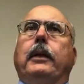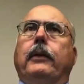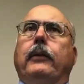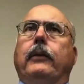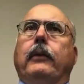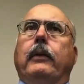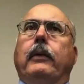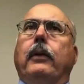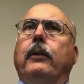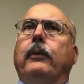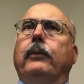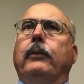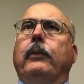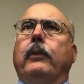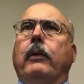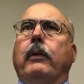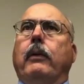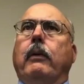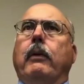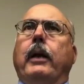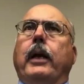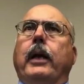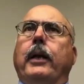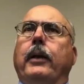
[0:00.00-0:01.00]
disclosed in
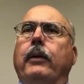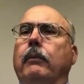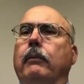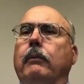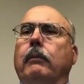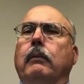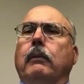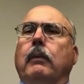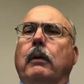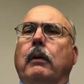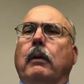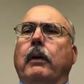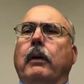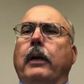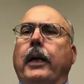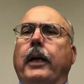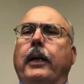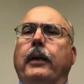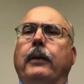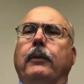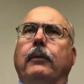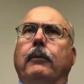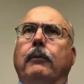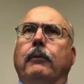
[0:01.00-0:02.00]
our annual, our
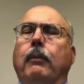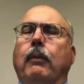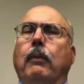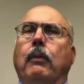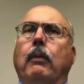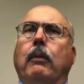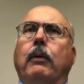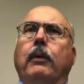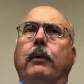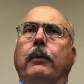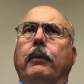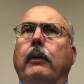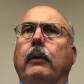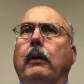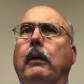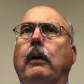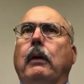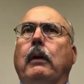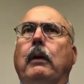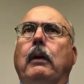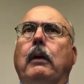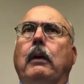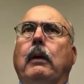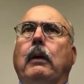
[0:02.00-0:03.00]
annual reports.
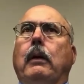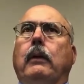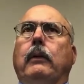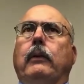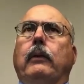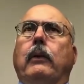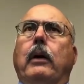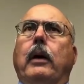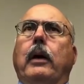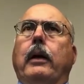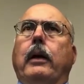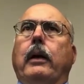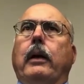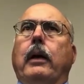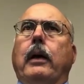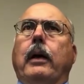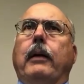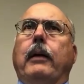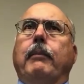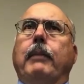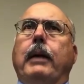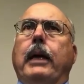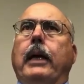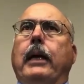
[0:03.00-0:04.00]
So I, I
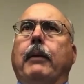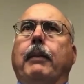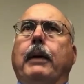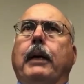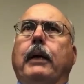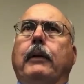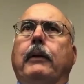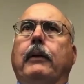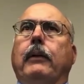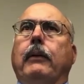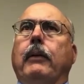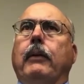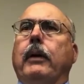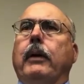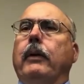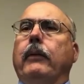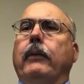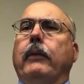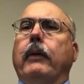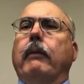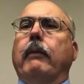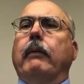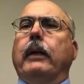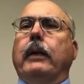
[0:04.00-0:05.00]
make about two hundred
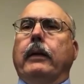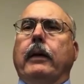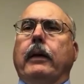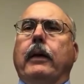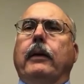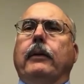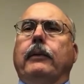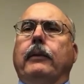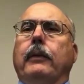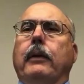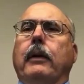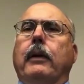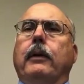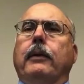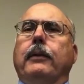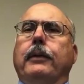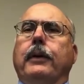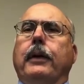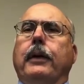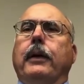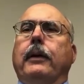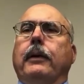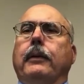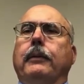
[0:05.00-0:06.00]
seventy thousand dollars a
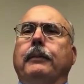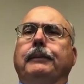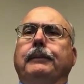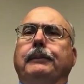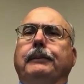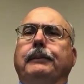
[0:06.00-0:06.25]
year,